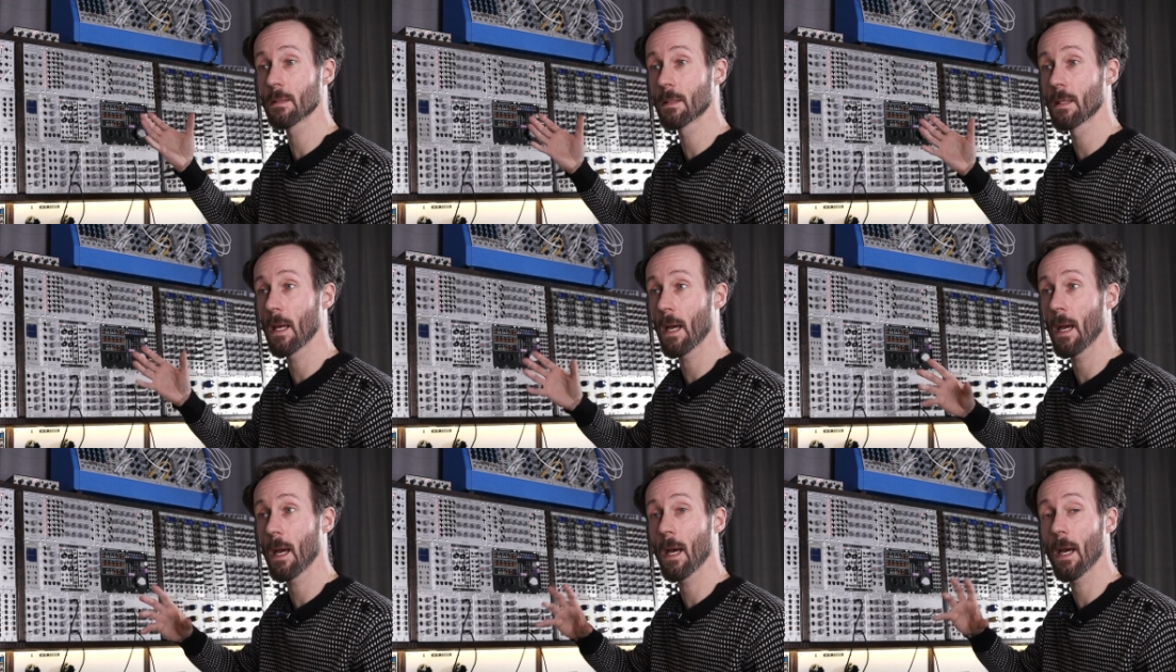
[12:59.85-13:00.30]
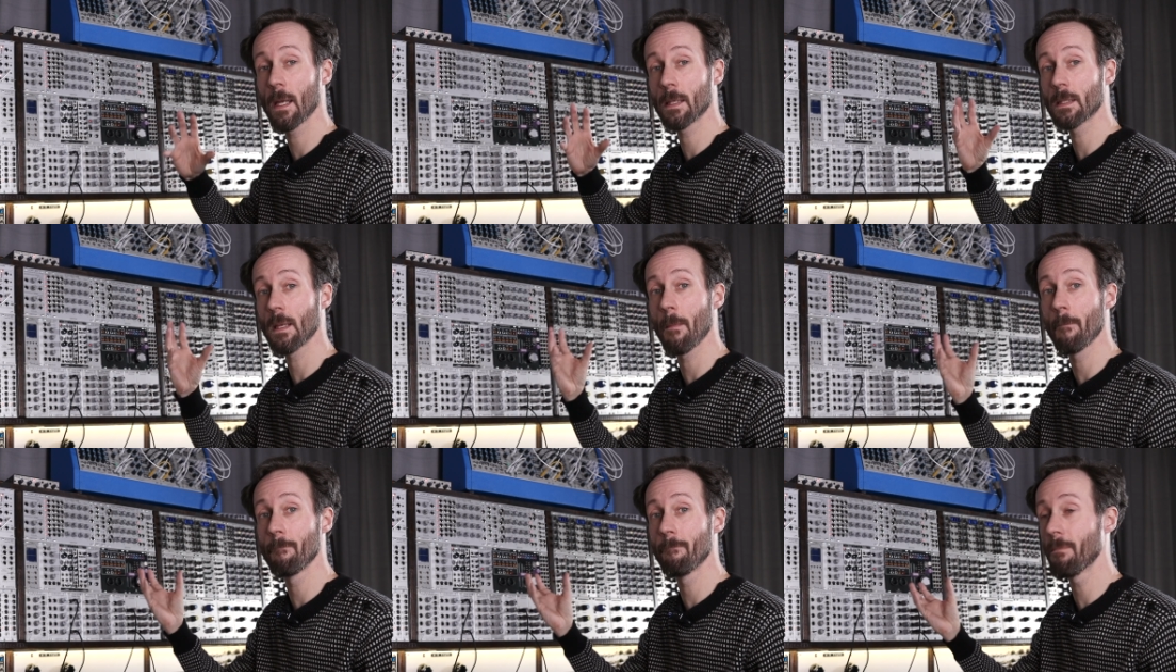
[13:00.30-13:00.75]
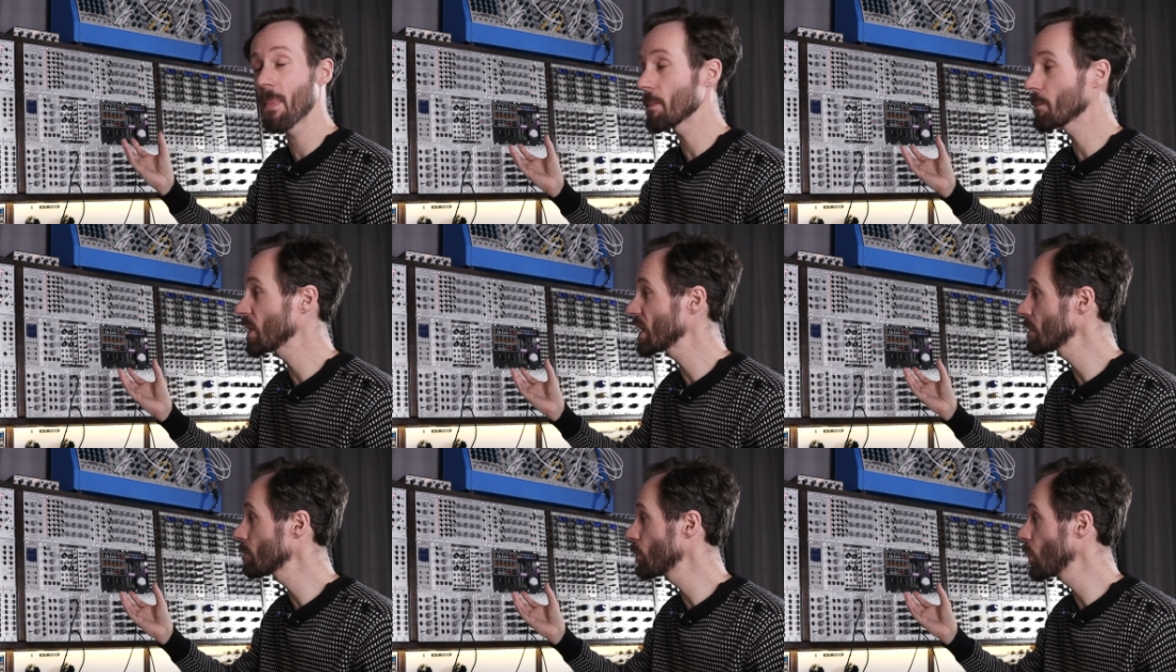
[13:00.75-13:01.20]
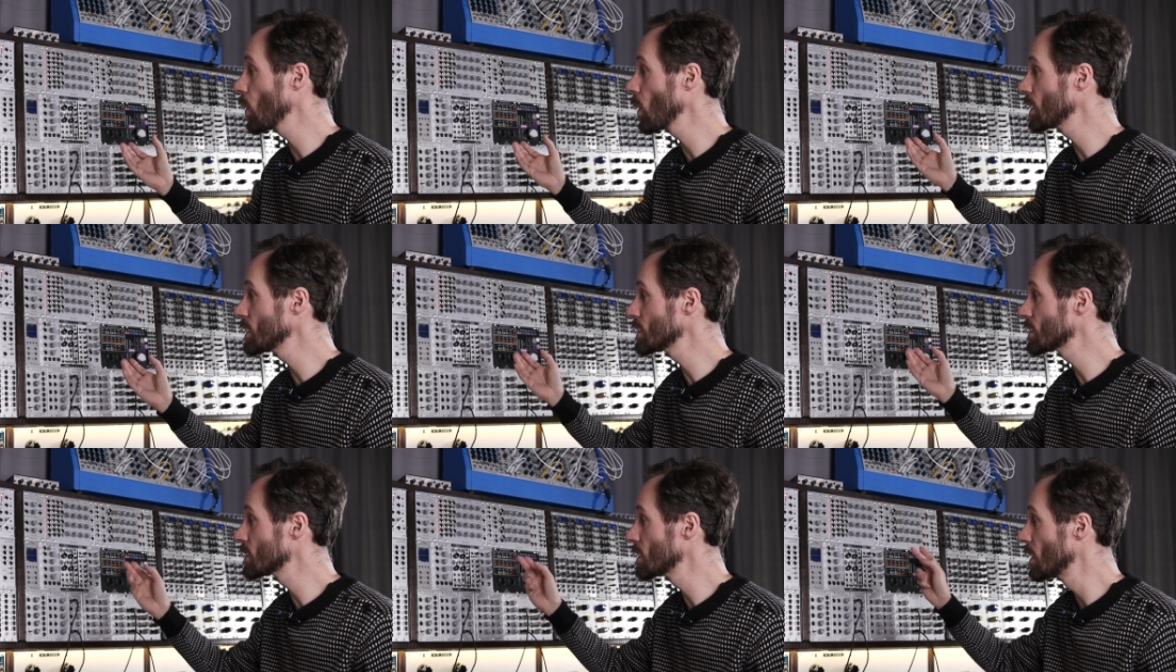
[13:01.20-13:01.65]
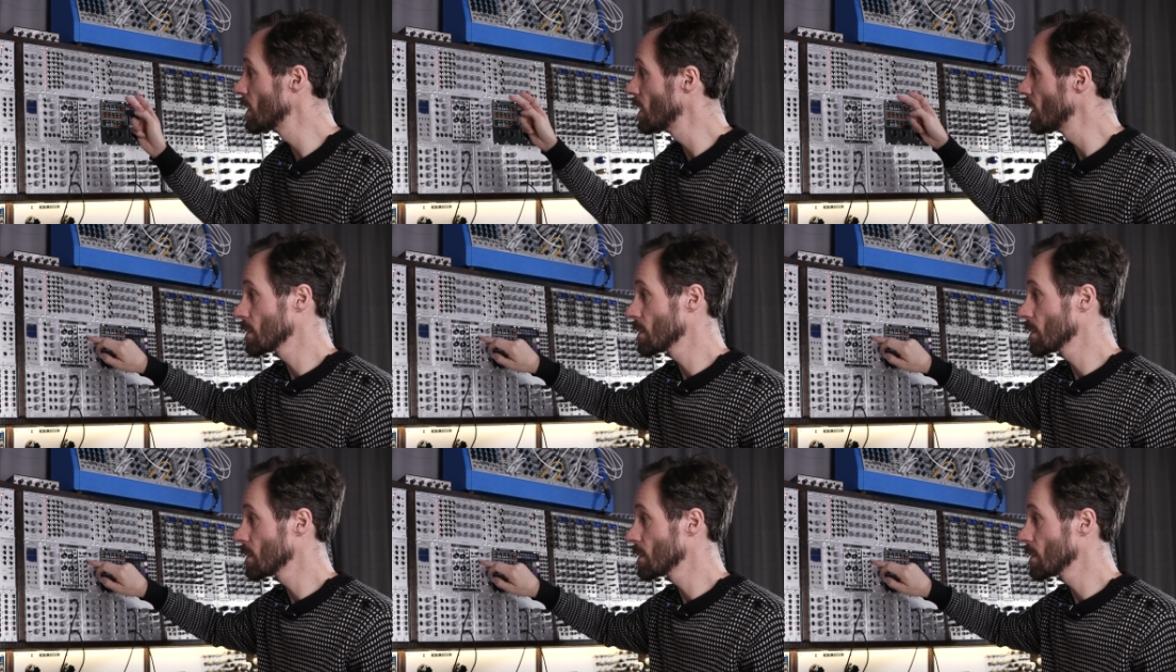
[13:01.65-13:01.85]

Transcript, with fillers: that mapping point.